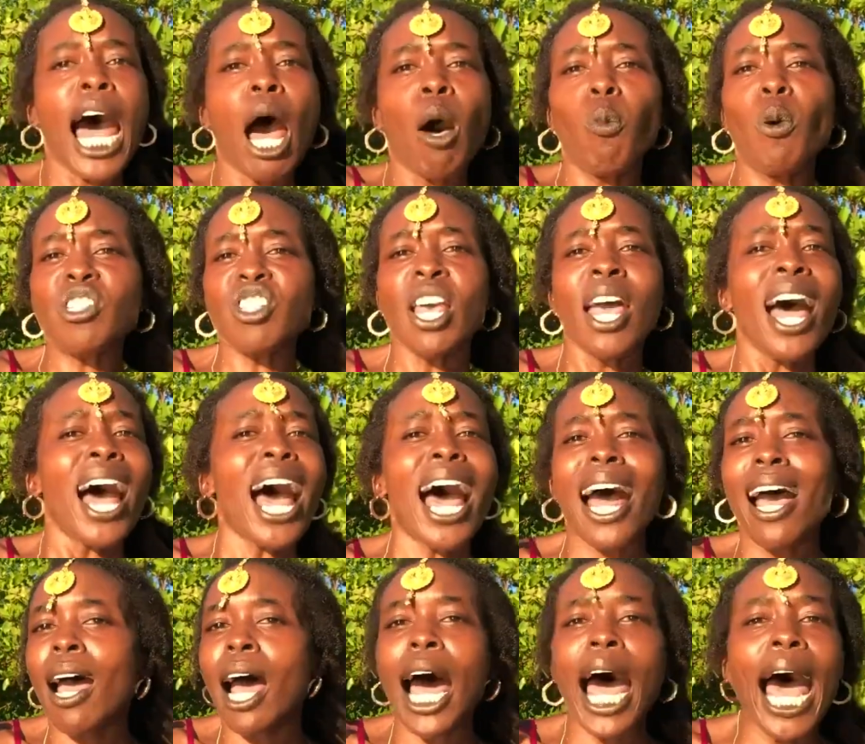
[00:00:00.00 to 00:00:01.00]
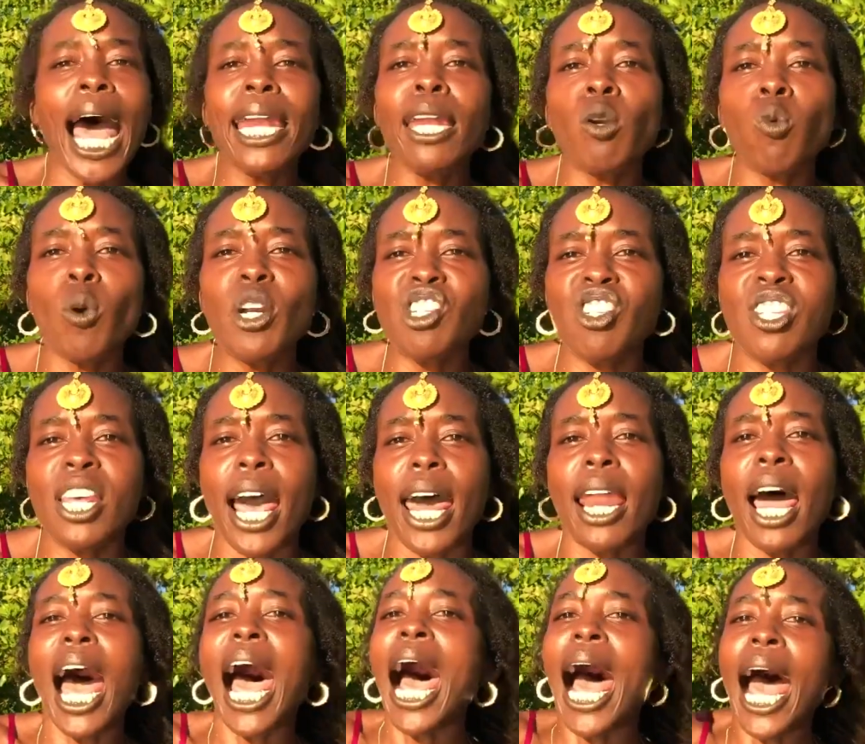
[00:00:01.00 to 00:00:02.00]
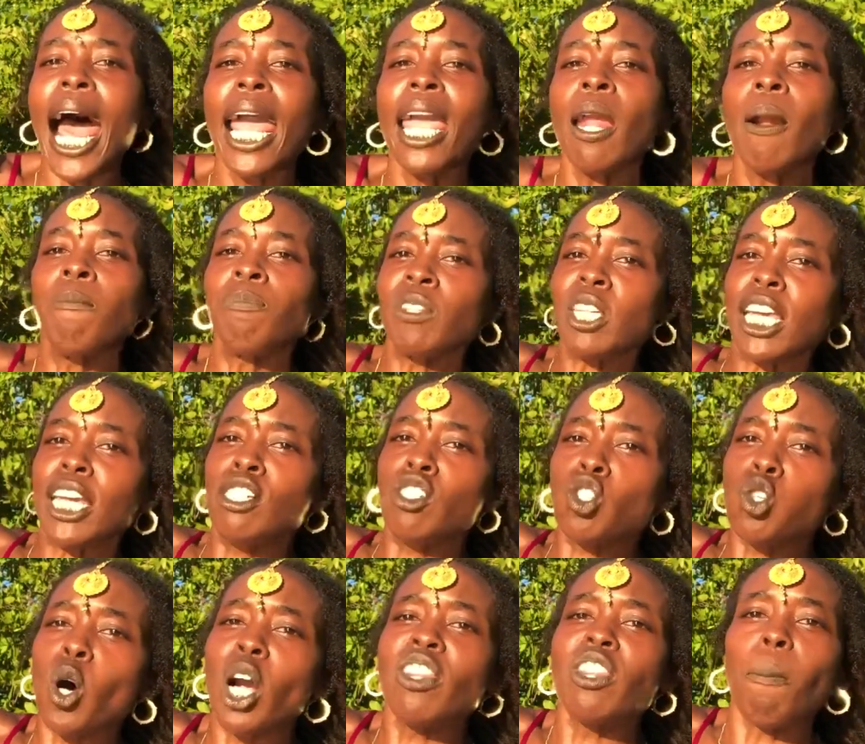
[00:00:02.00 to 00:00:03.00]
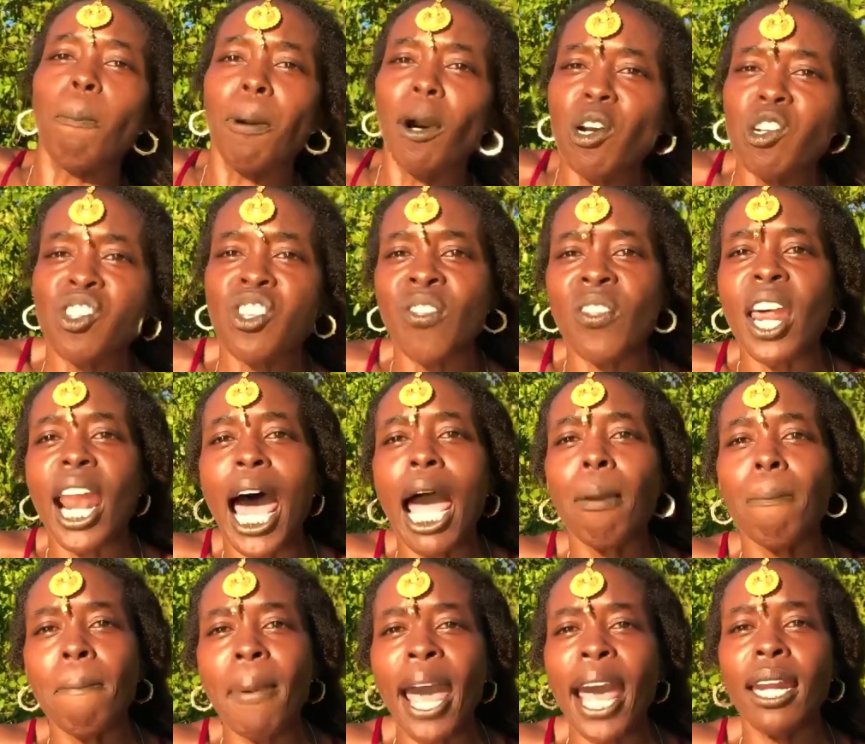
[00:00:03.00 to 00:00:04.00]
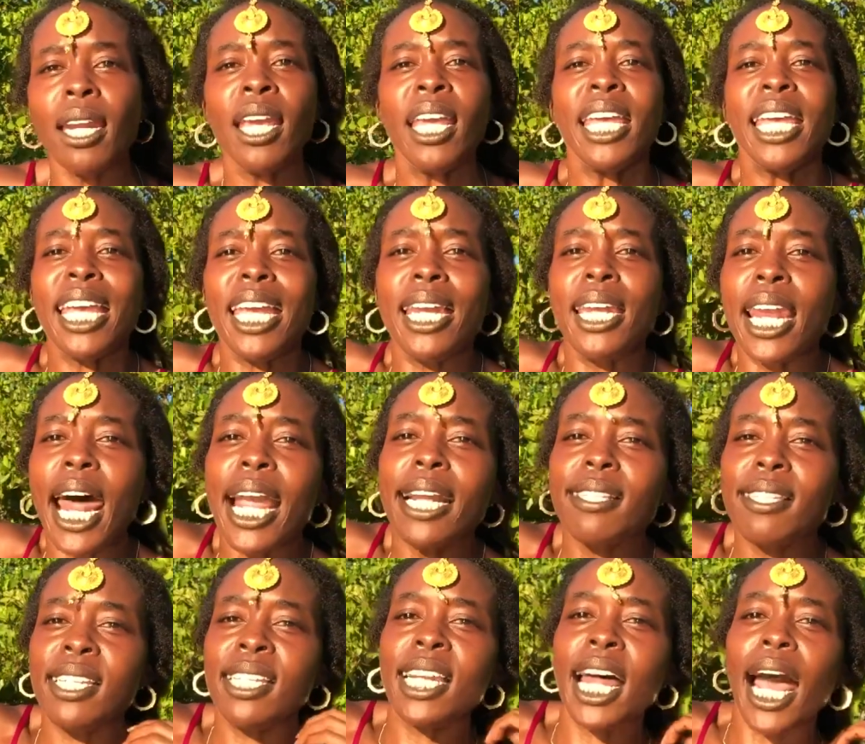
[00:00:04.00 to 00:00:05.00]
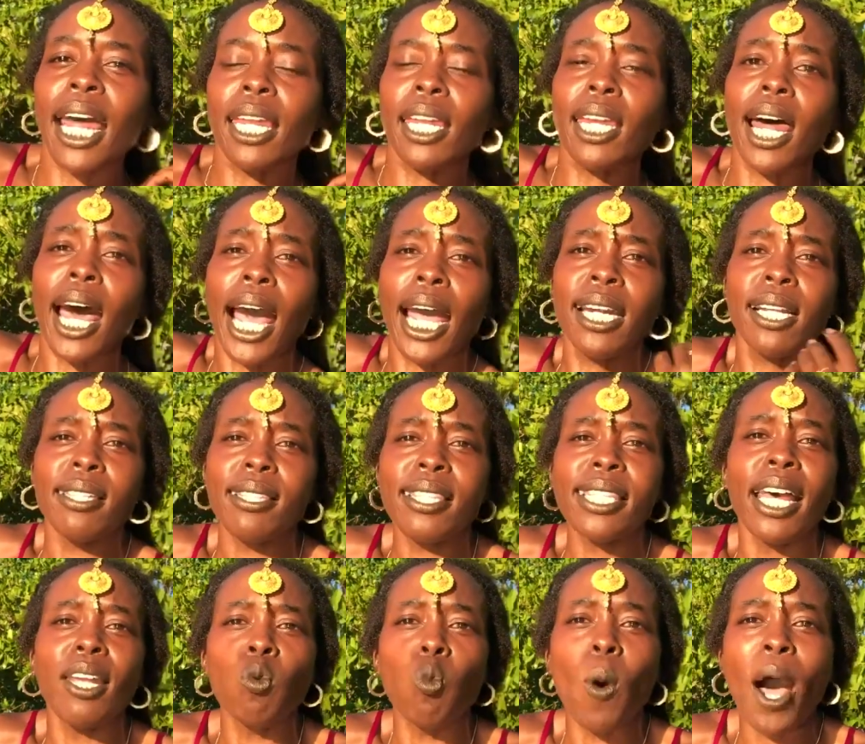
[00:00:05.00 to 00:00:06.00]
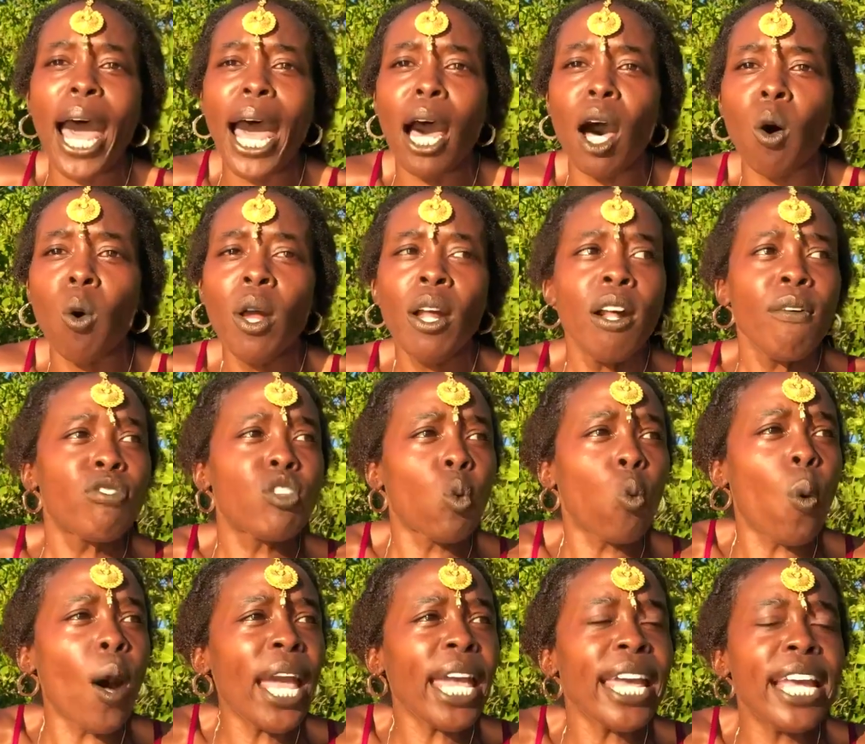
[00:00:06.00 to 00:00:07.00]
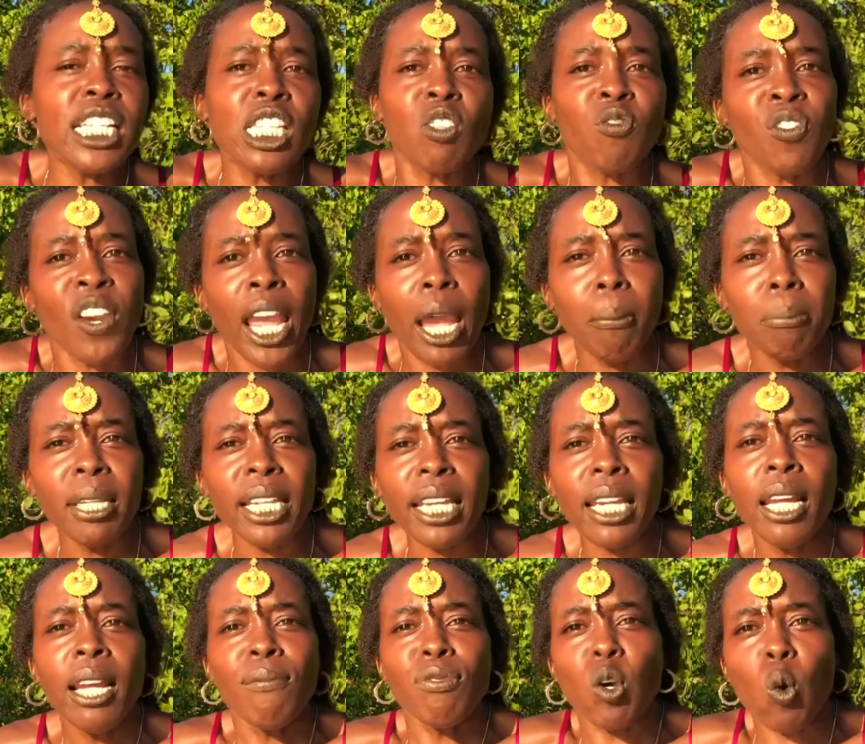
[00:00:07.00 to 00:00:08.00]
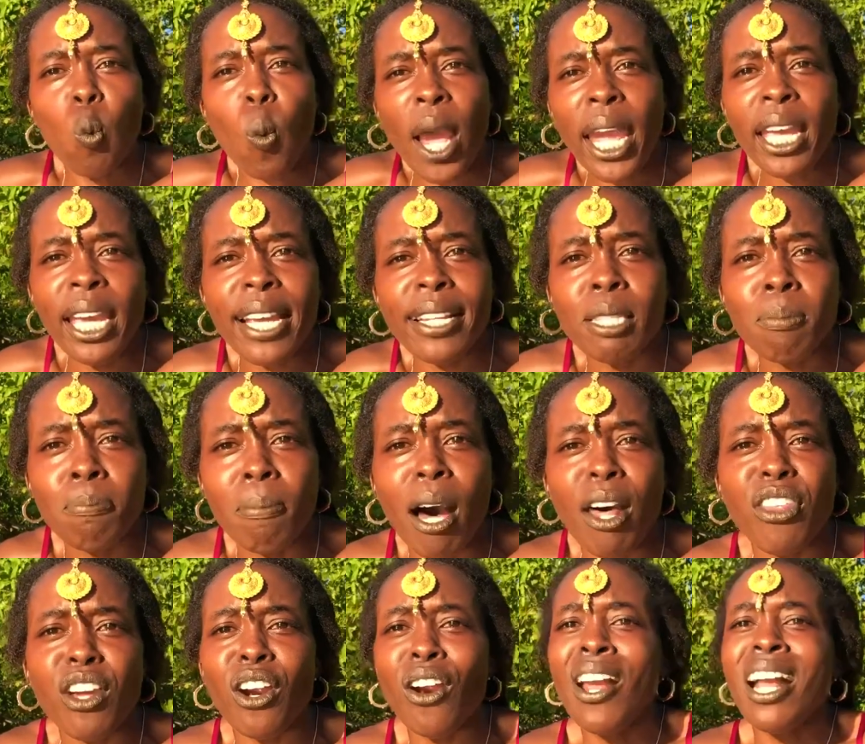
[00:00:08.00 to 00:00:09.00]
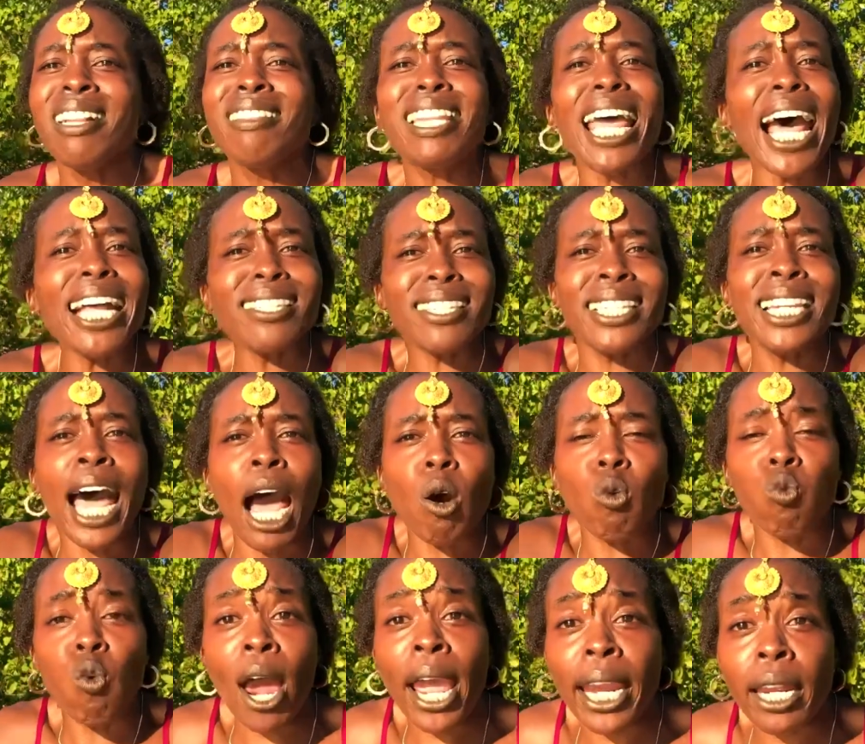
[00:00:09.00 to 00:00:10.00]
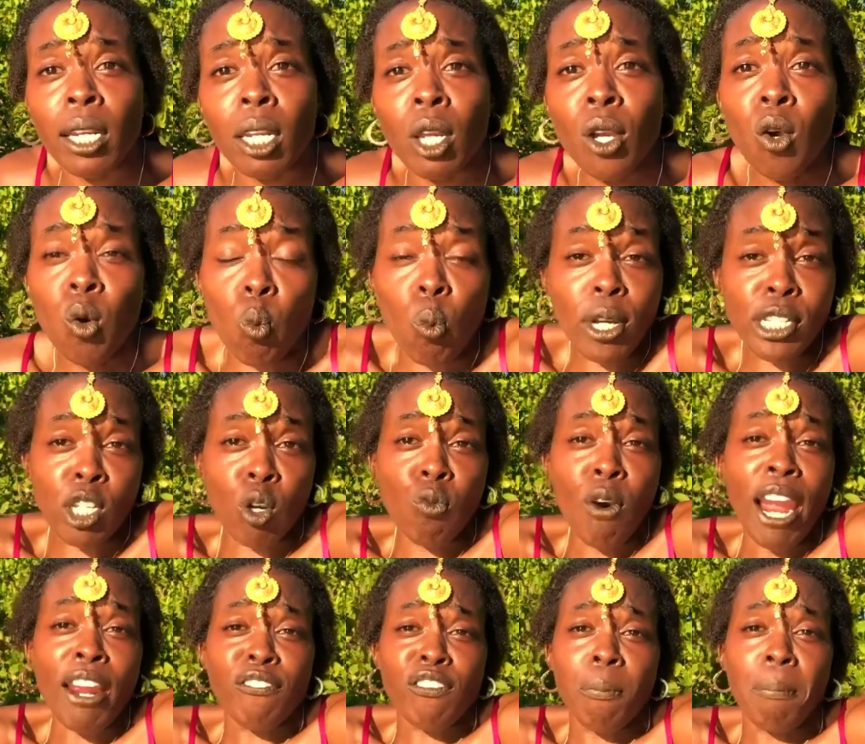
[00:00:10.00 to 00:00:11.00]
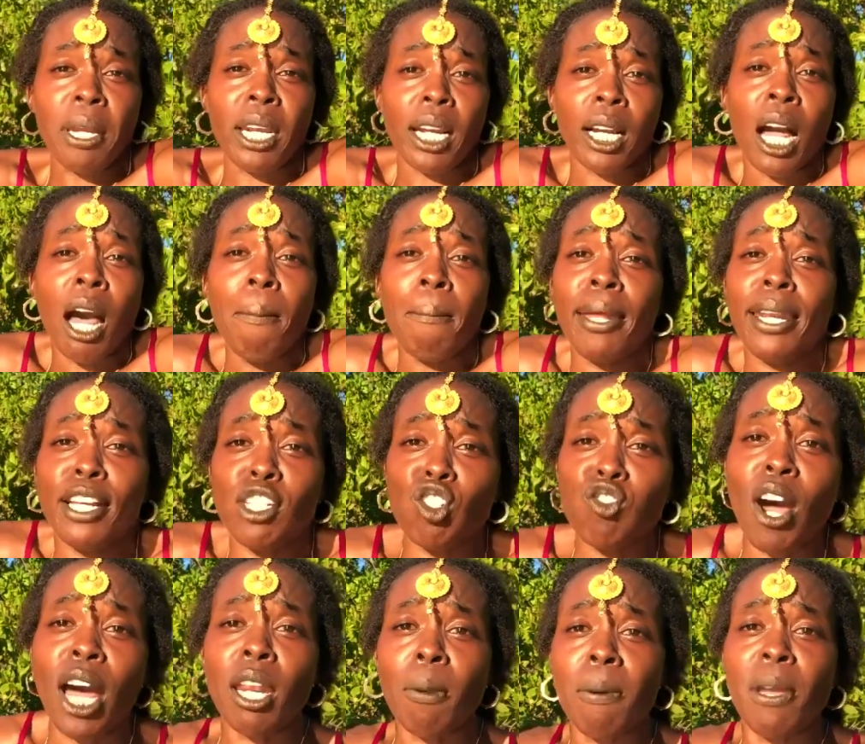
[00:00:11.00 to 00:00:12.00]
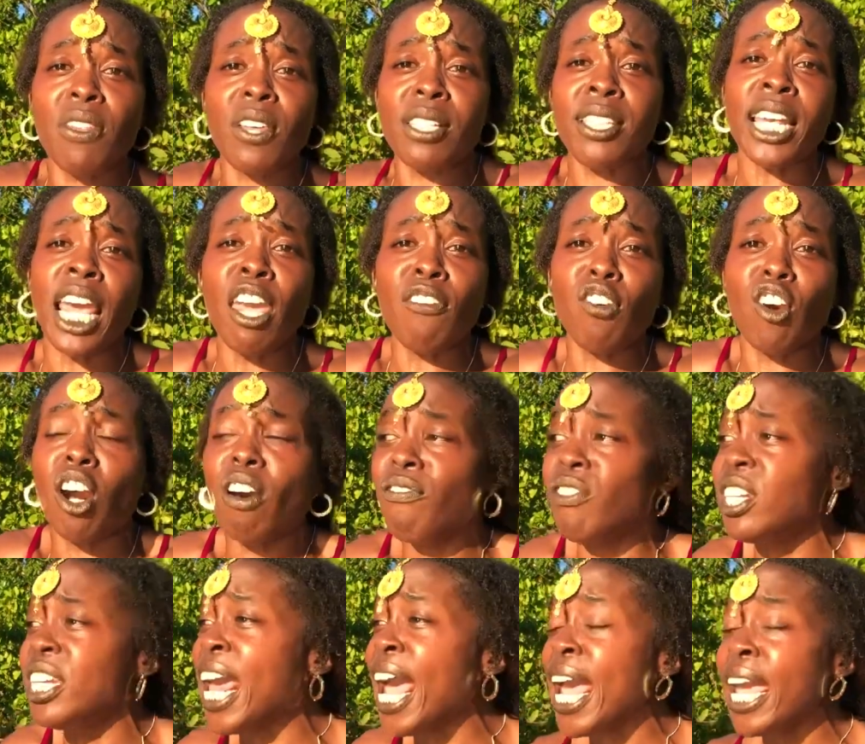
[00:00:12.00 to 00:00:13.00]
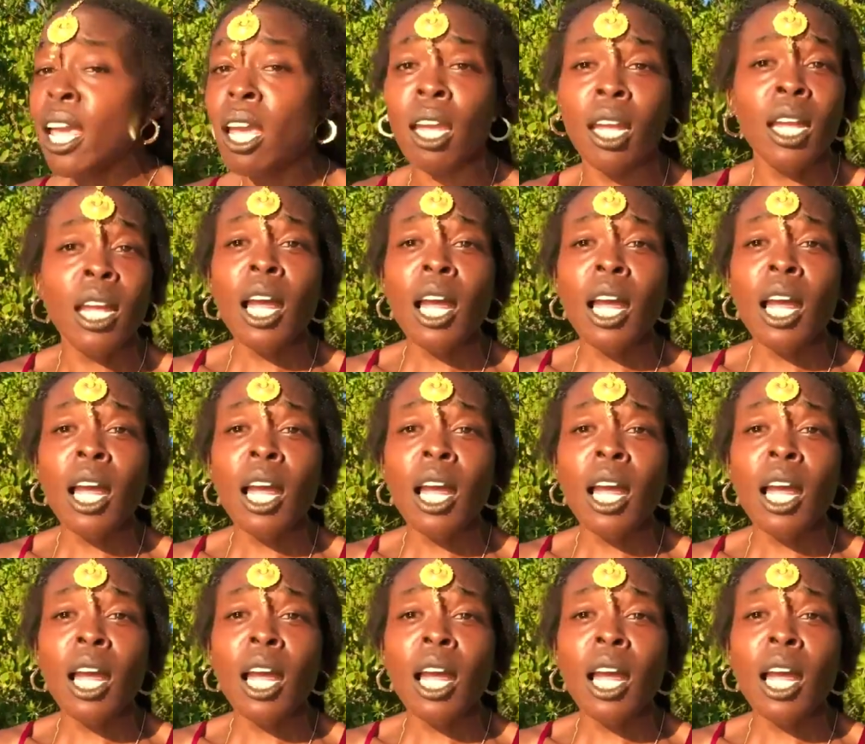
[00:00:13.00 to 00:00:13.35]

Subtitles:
I didn't wish that. I enjoyed the person that I met in 1999 and said, wow, the way his family, the way his mother, that's not right. Was it right for me to come in and try to be the savior of the day?